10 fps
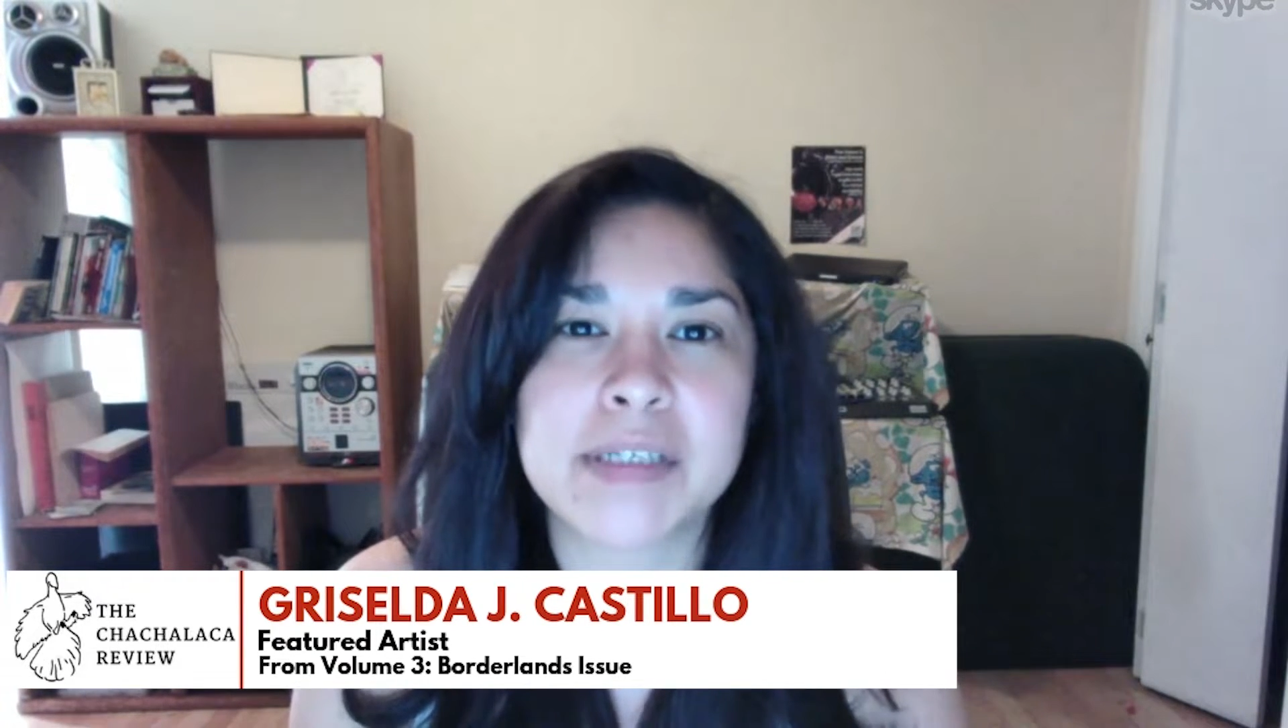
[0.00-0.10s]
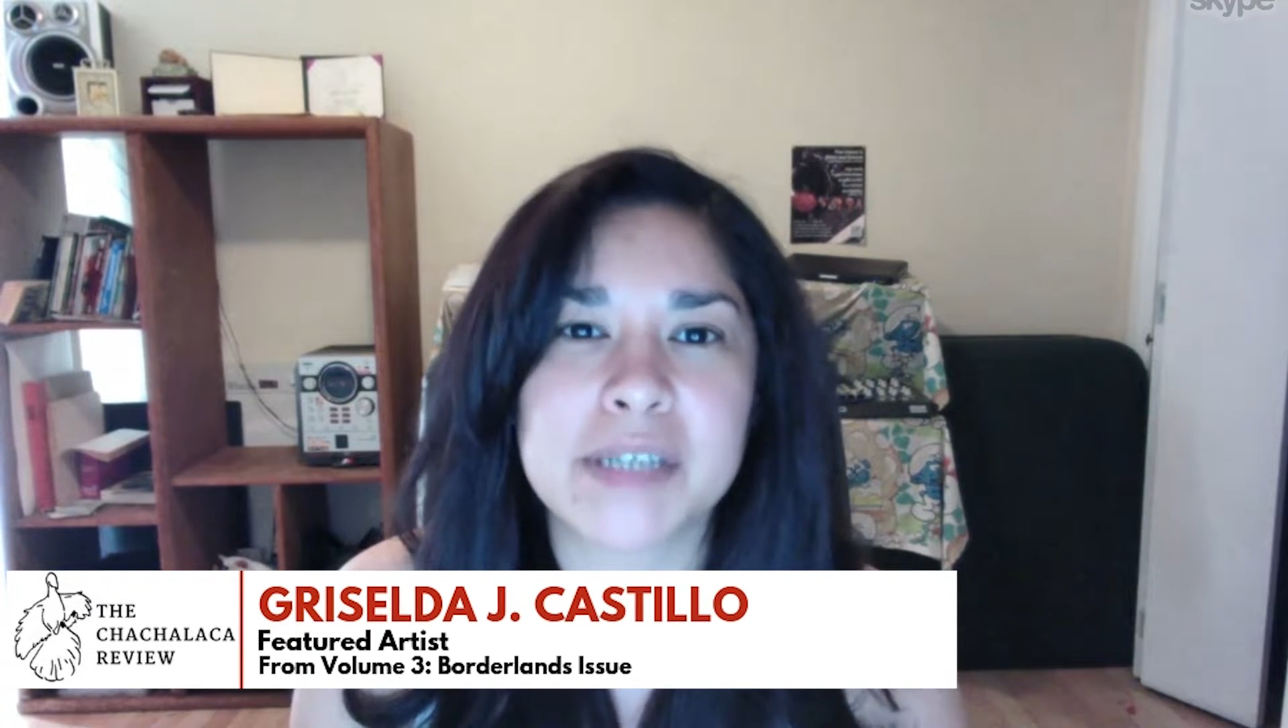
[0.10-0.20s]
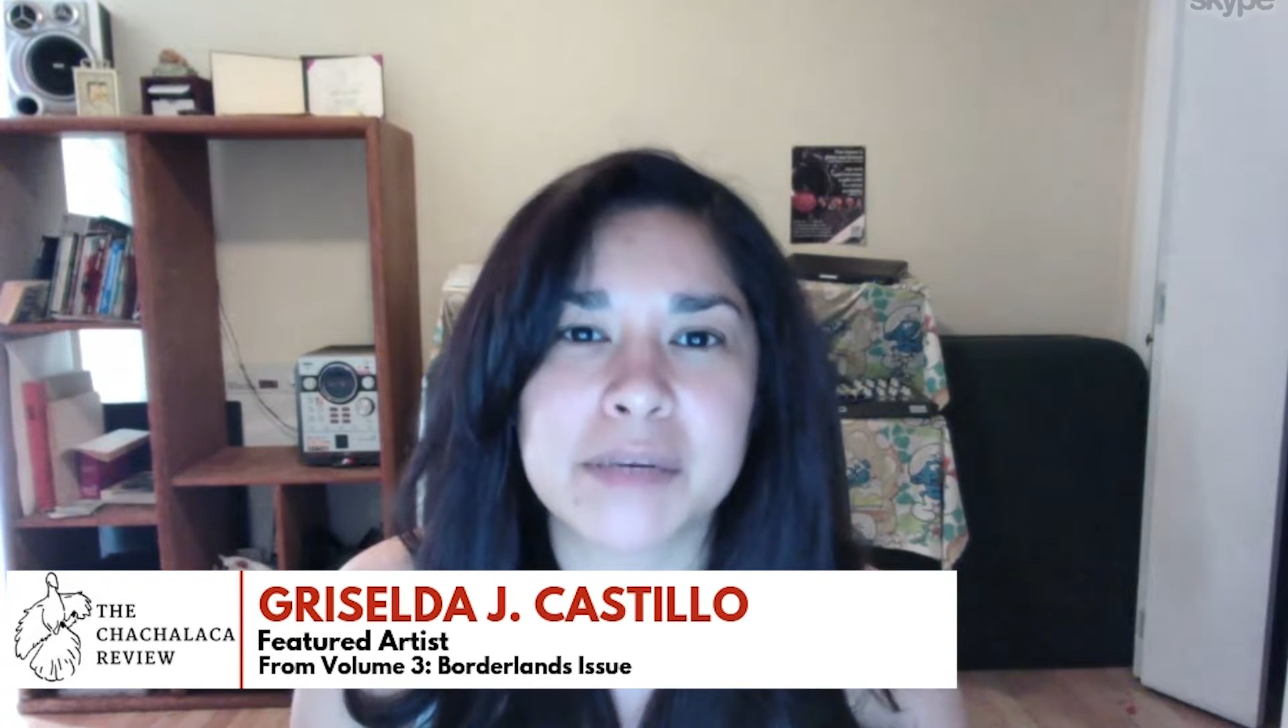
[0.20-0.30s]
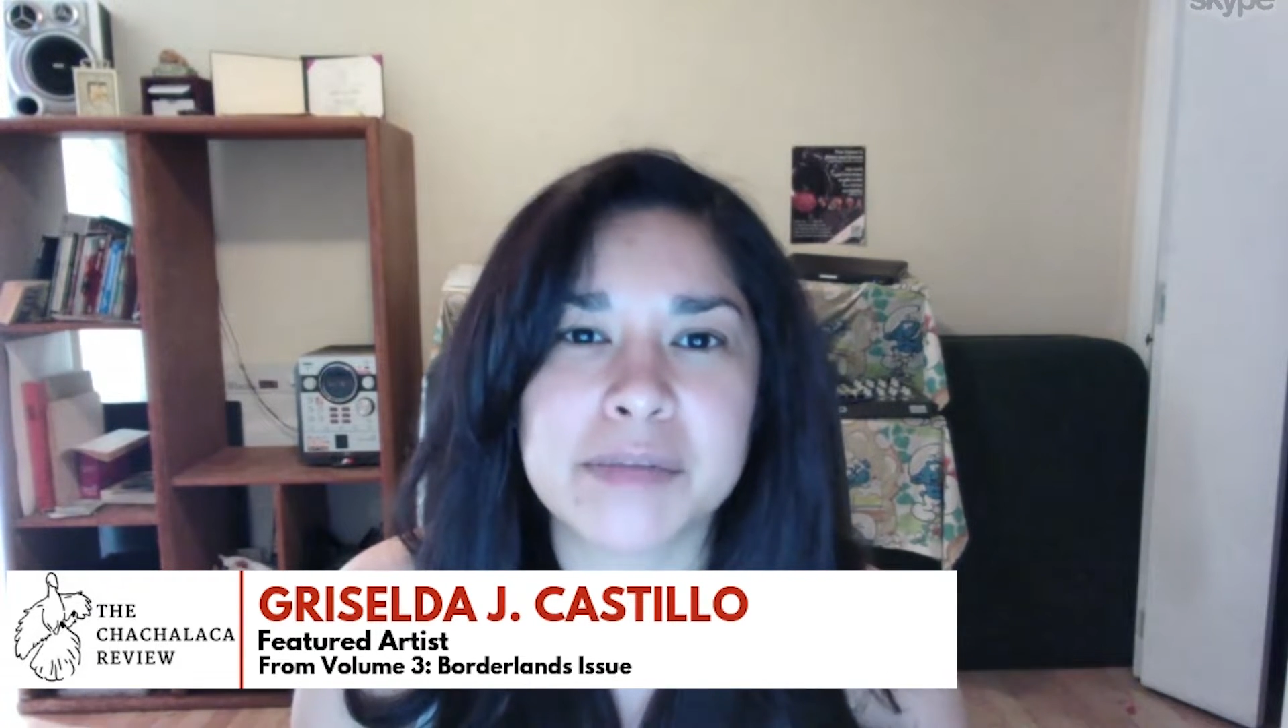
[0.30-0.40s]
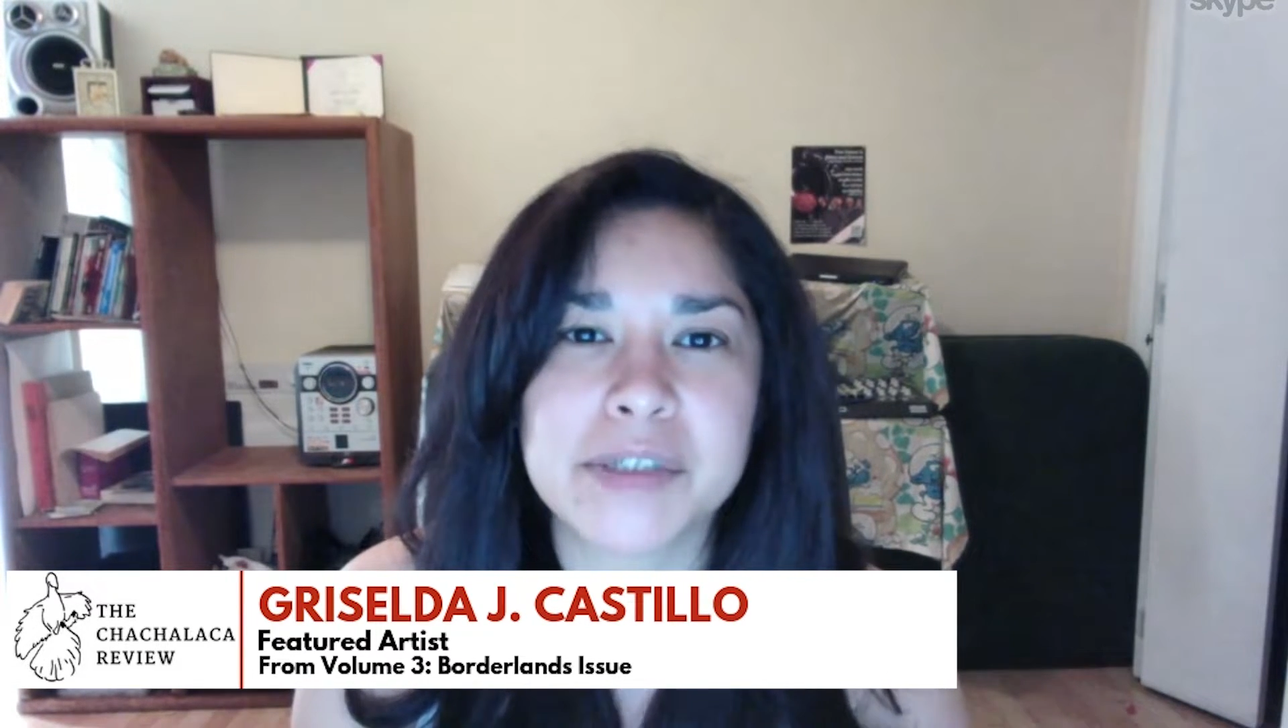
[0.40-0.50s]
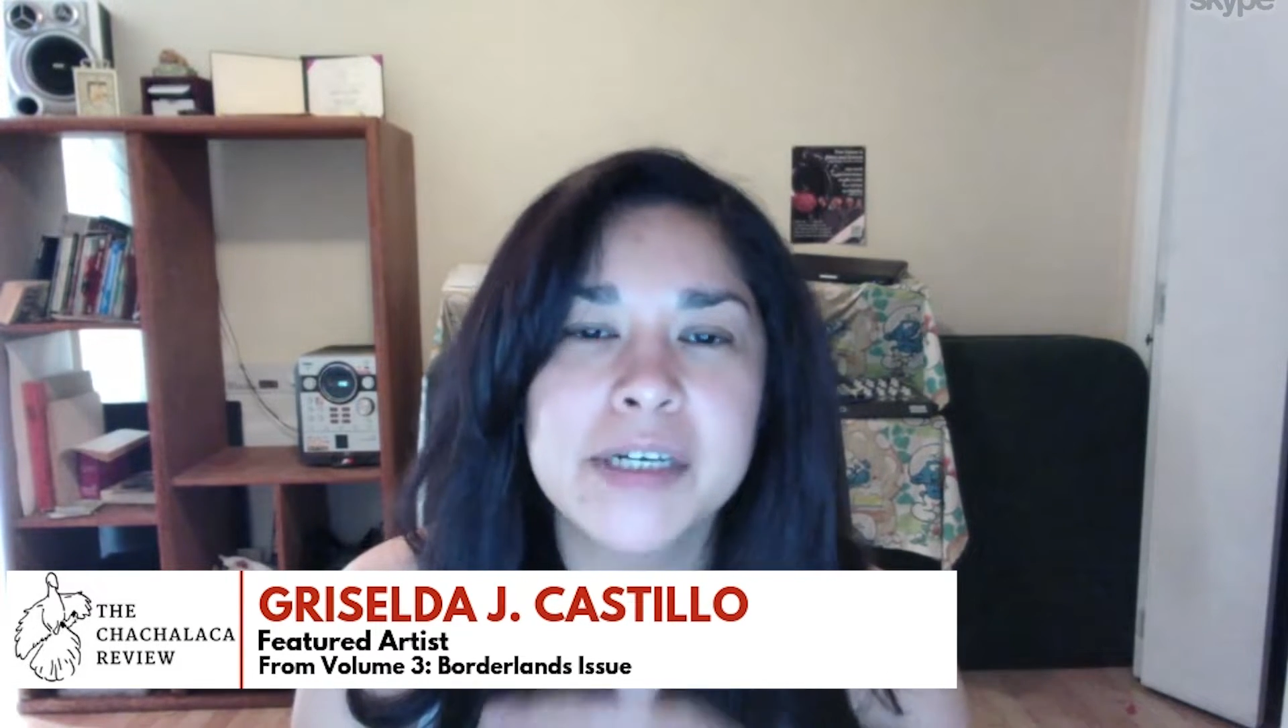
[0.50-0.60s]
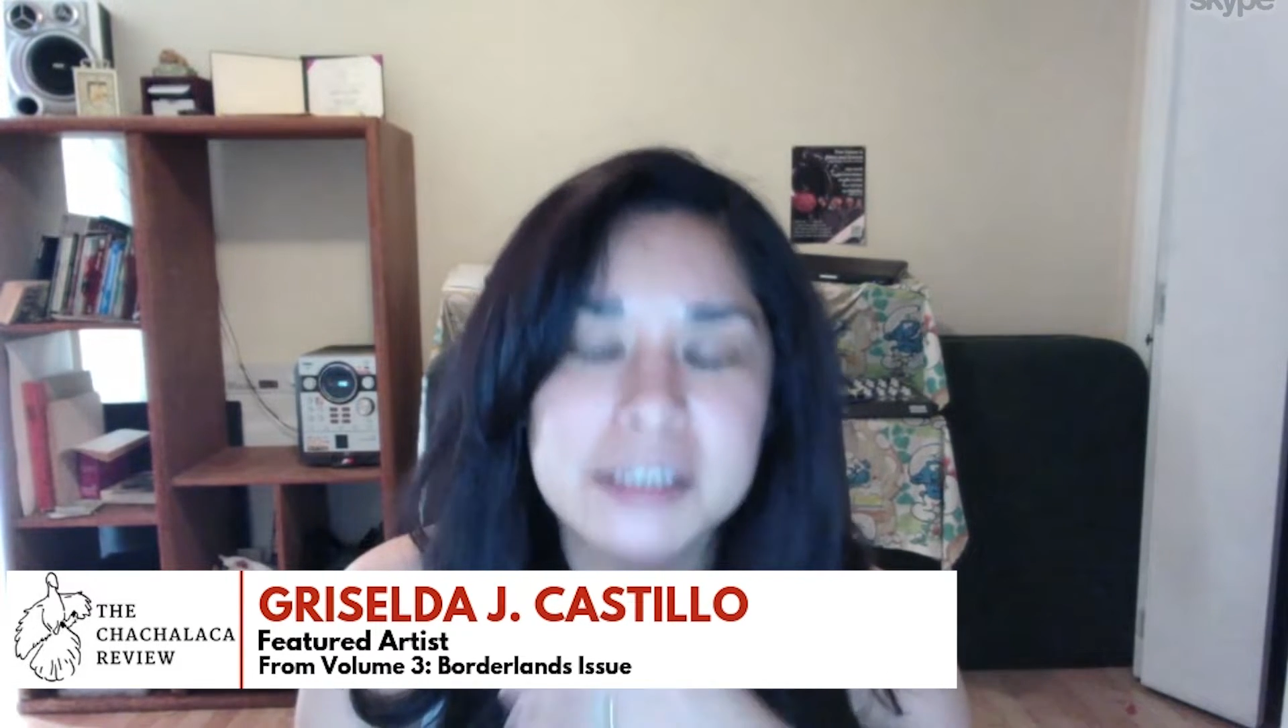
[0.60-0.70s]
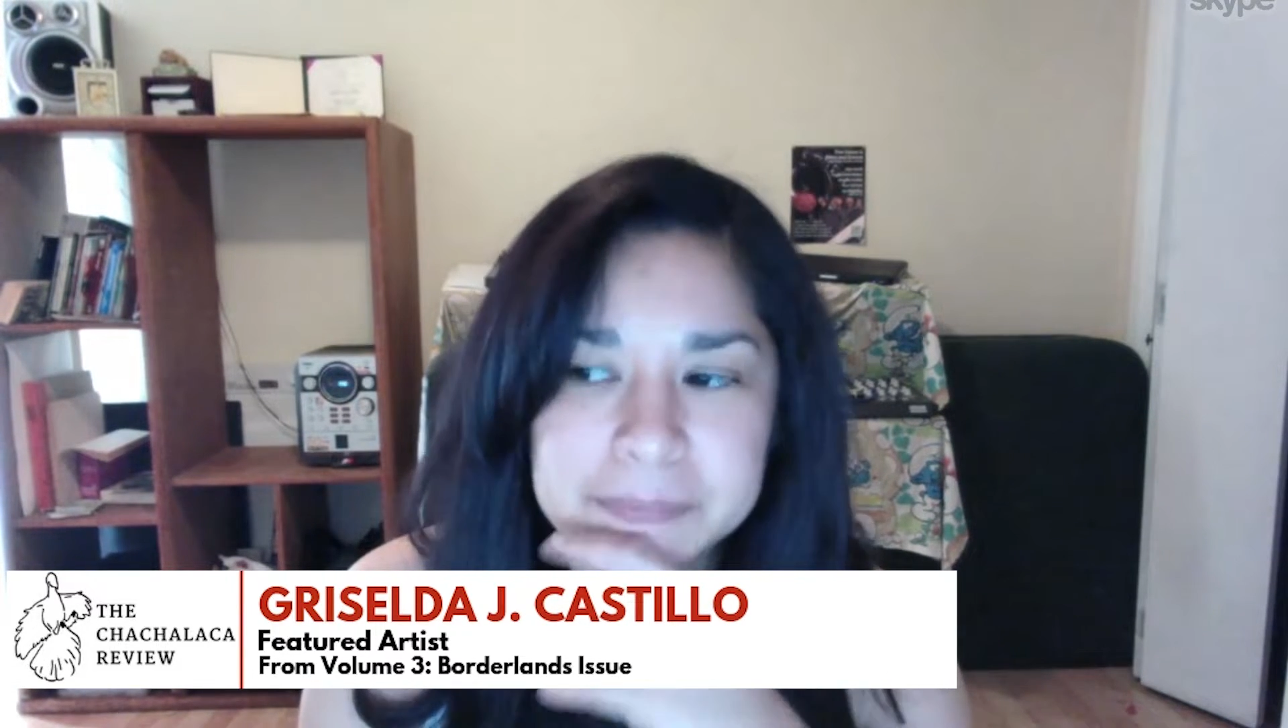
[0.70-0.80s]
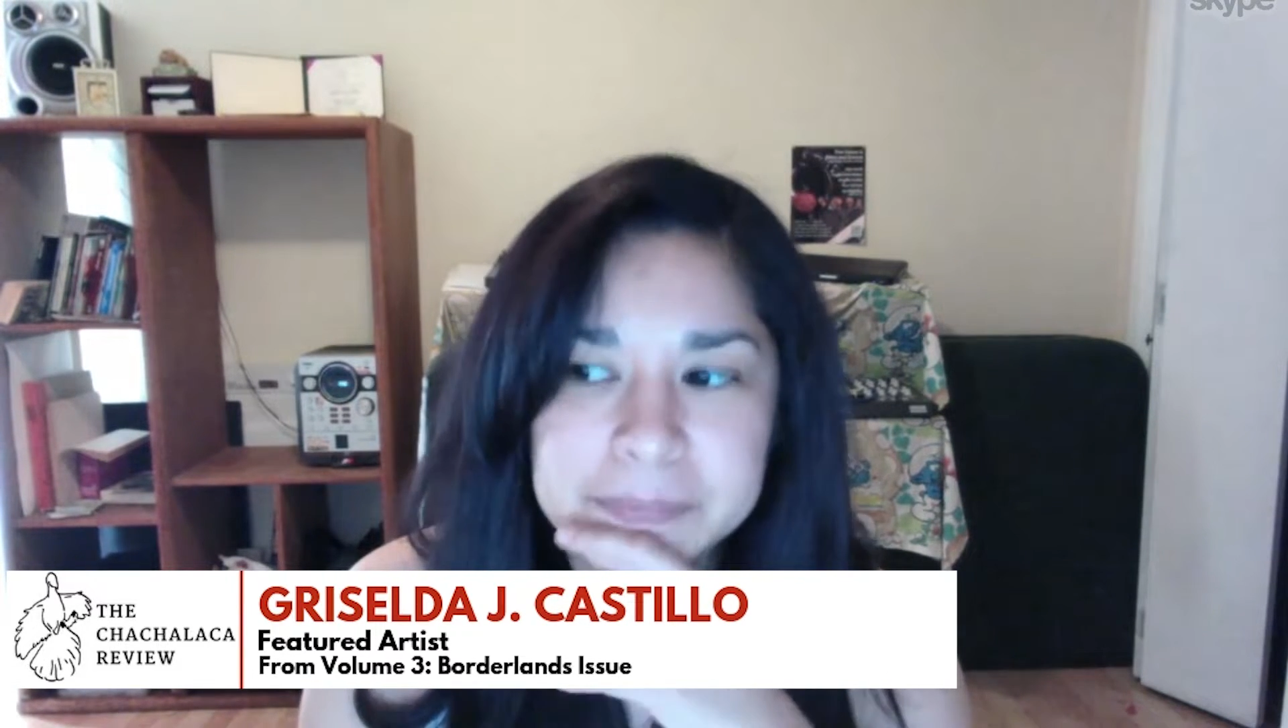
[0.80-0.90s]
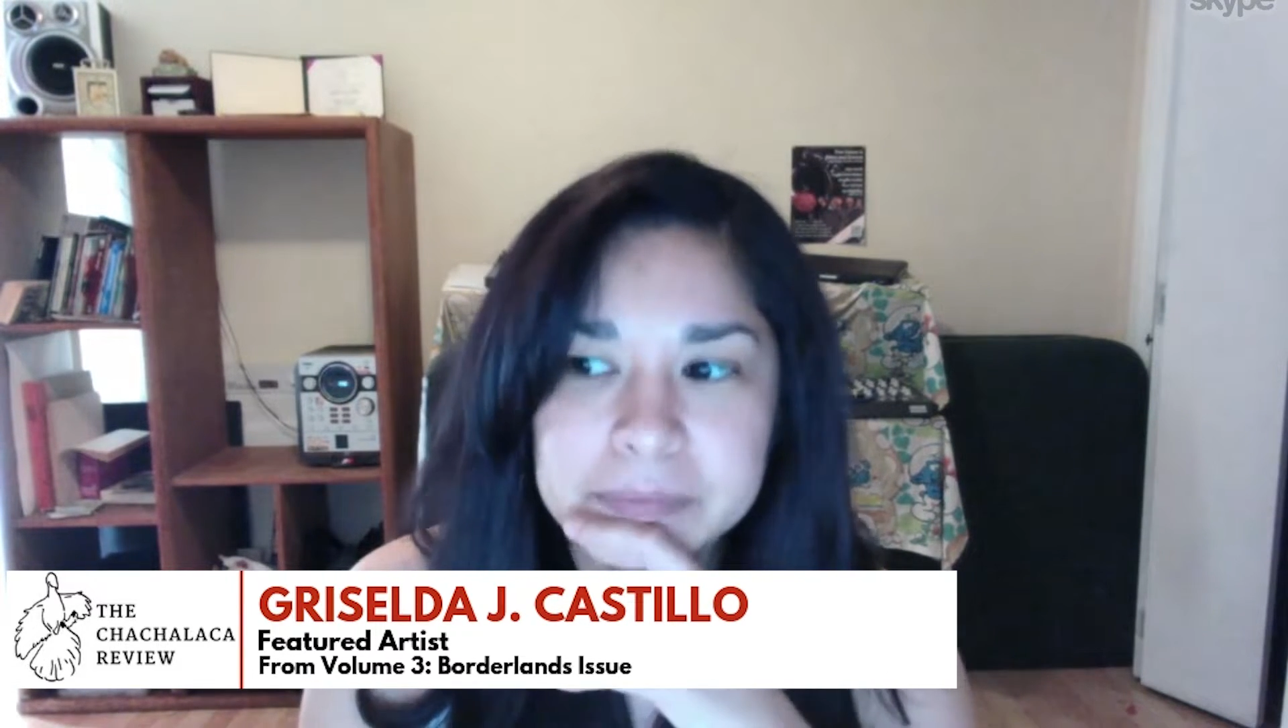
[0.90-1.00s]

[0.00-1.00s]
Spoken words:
subjects,